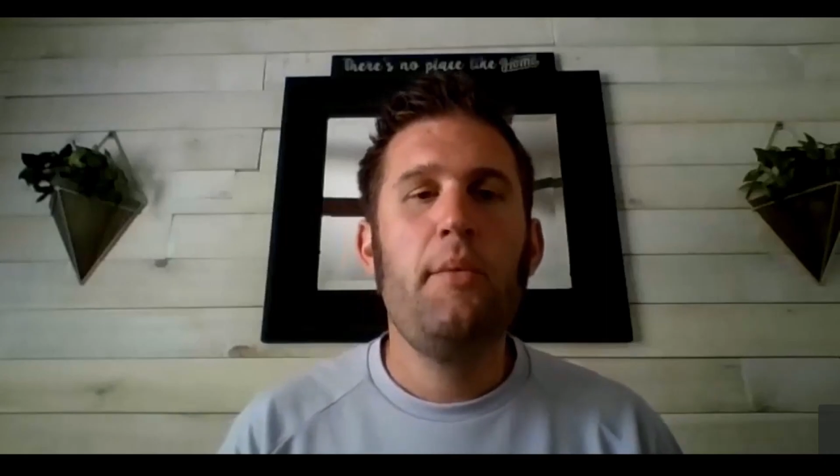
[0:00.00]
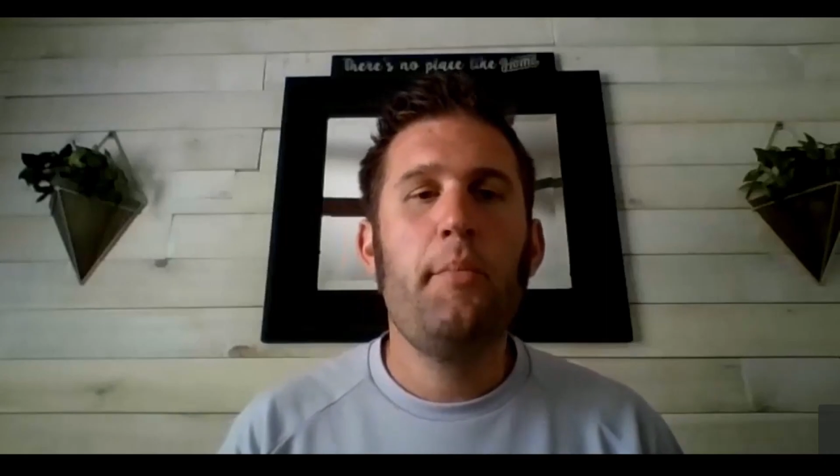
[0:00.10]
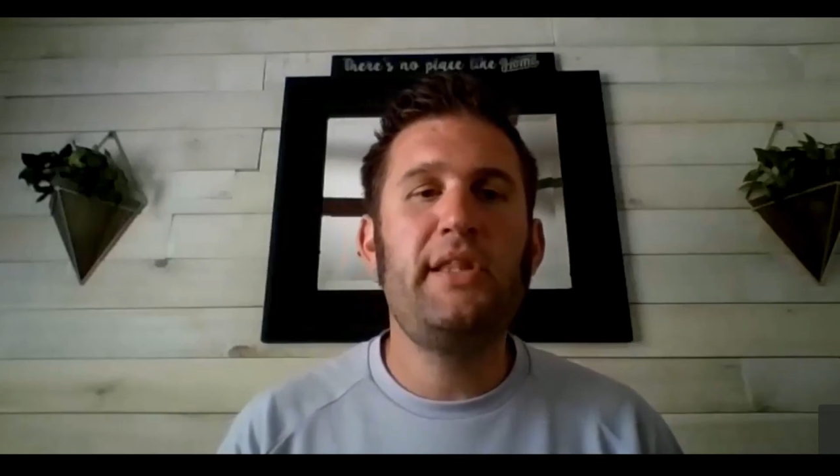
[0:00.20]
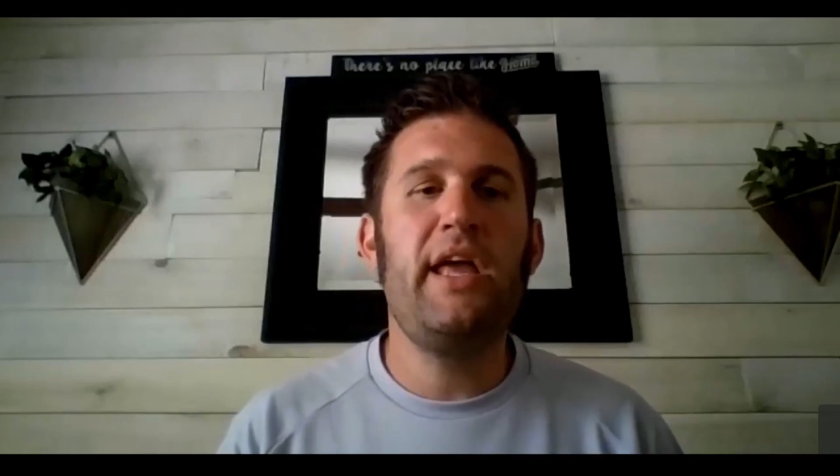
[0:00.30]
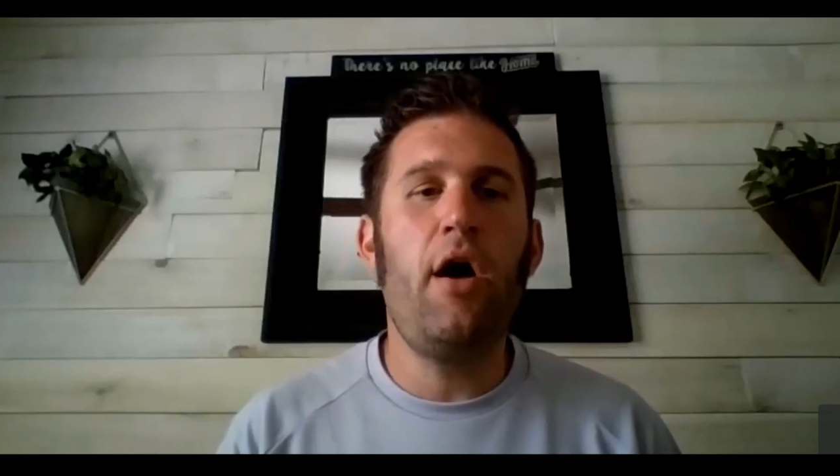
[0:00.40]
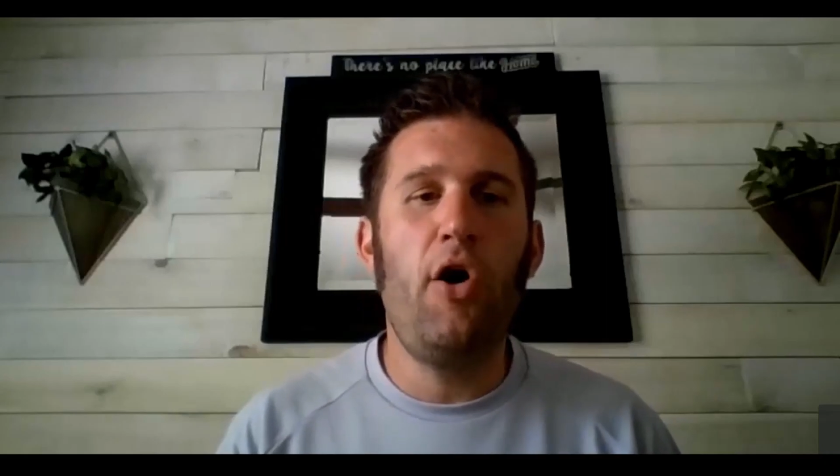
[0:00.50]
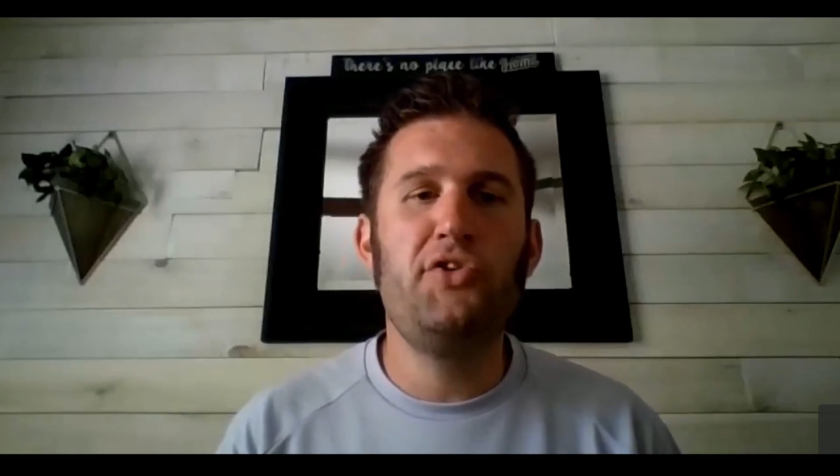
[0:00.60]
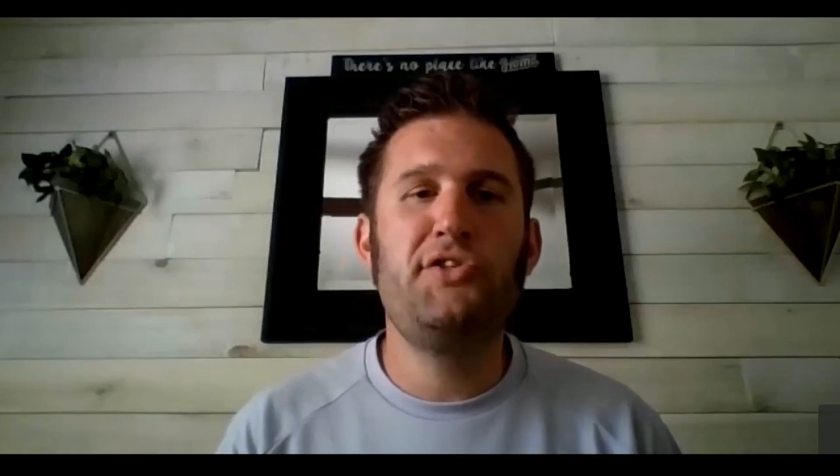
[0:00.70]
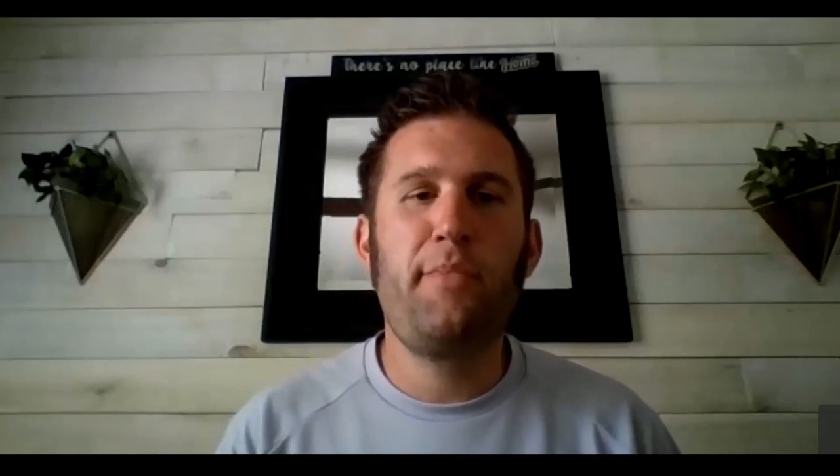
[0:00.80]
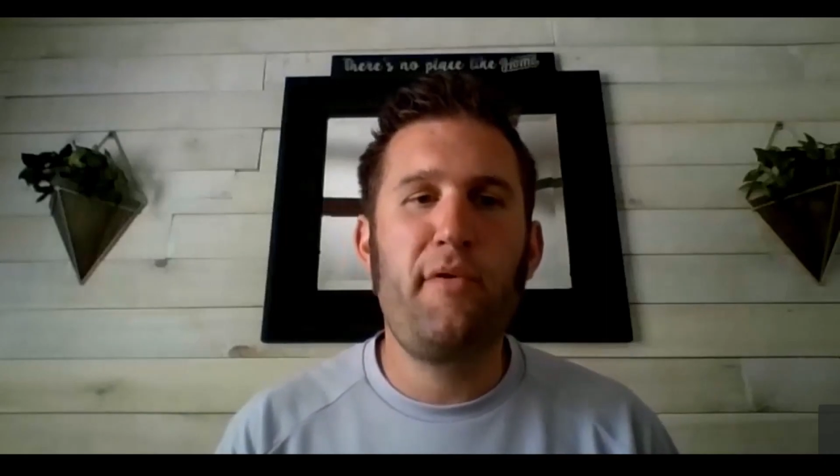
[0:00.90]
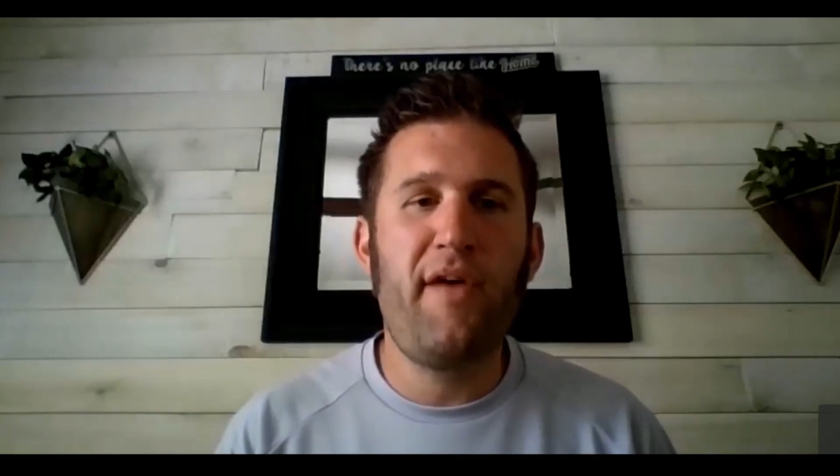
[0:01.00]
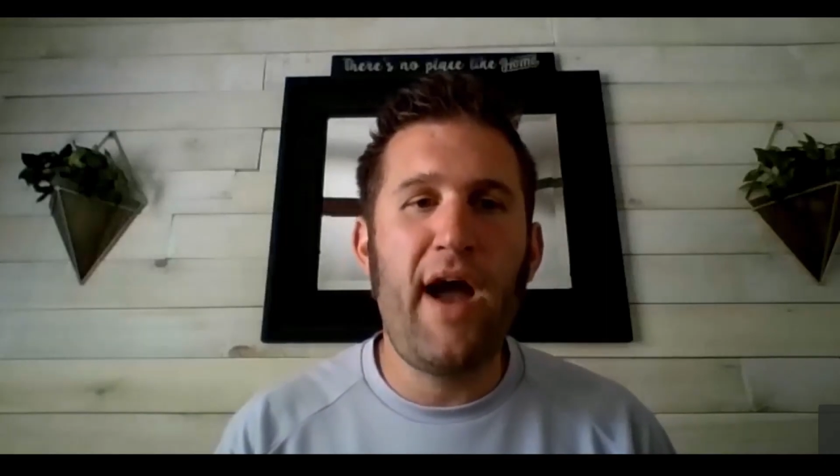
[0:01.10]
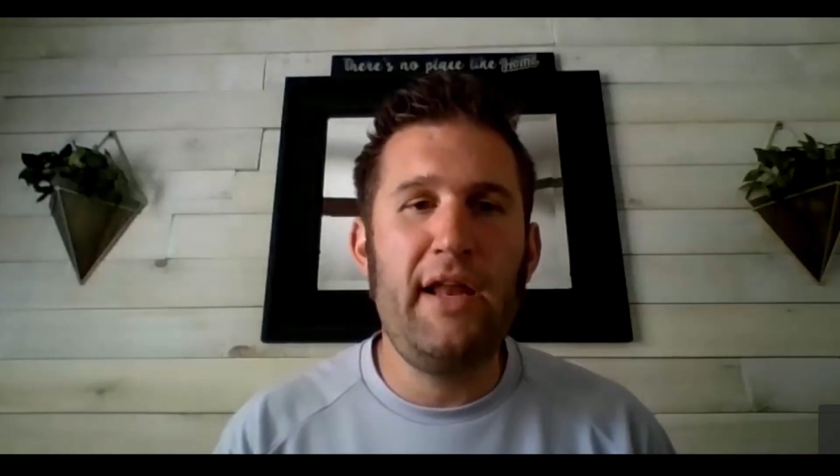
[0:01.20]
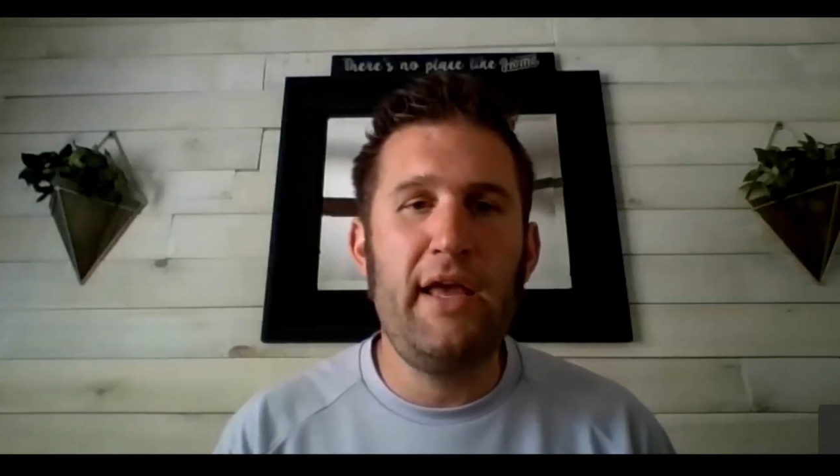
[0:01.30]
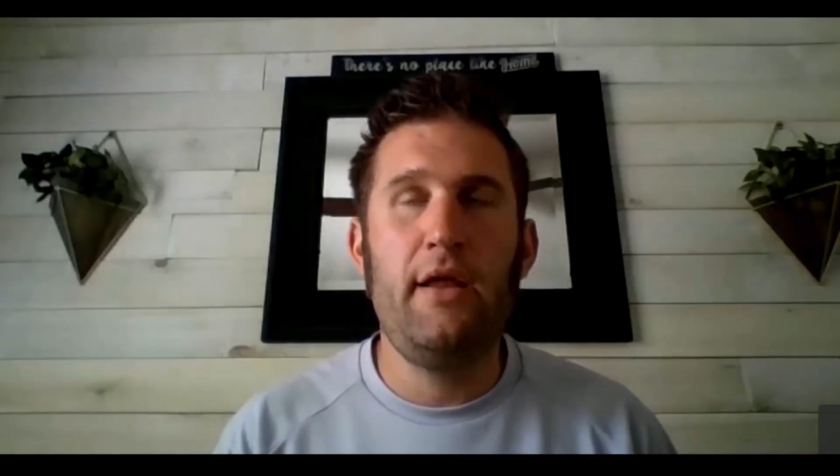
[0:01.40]
but they also
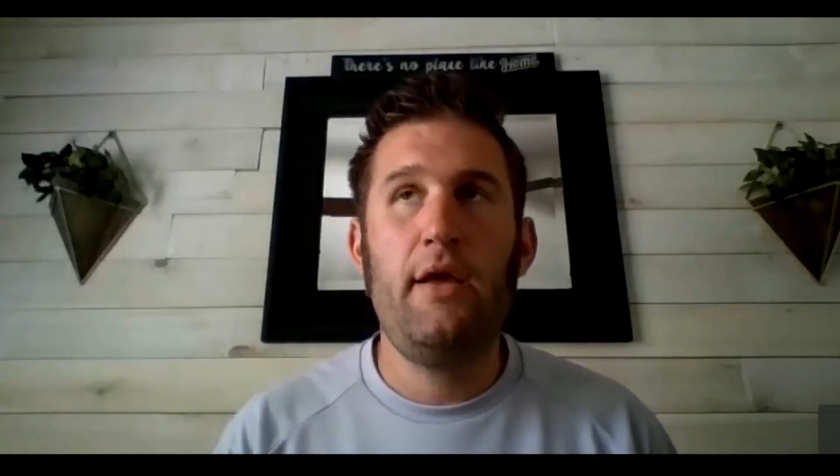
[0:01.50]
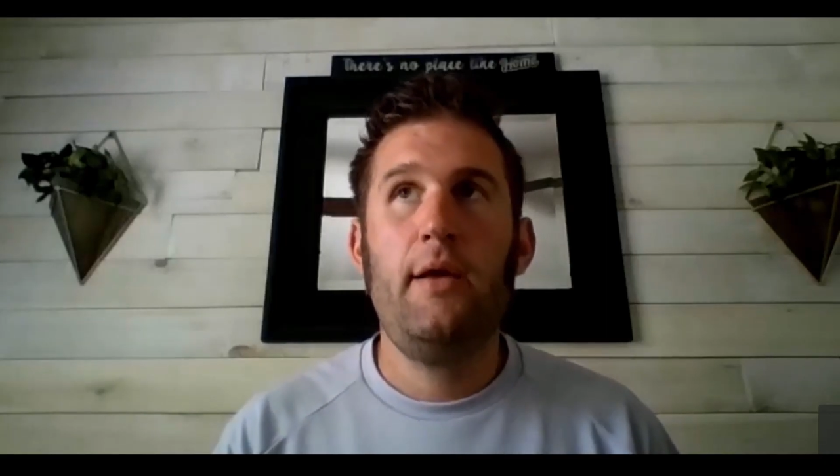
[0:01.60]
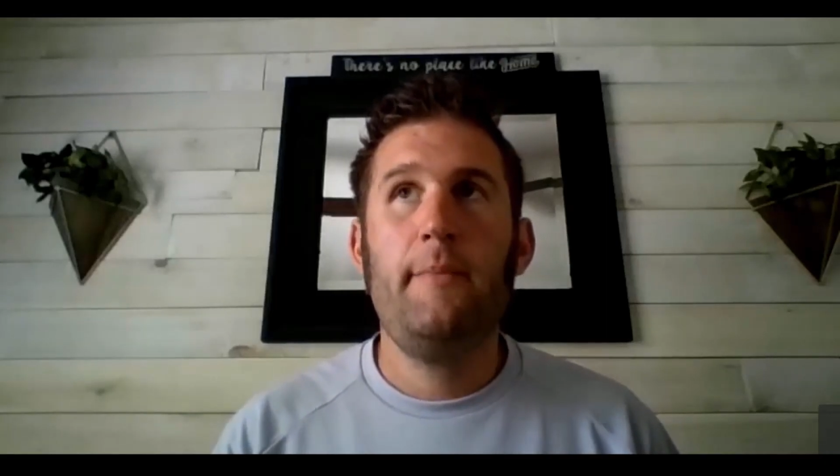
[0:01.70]
provided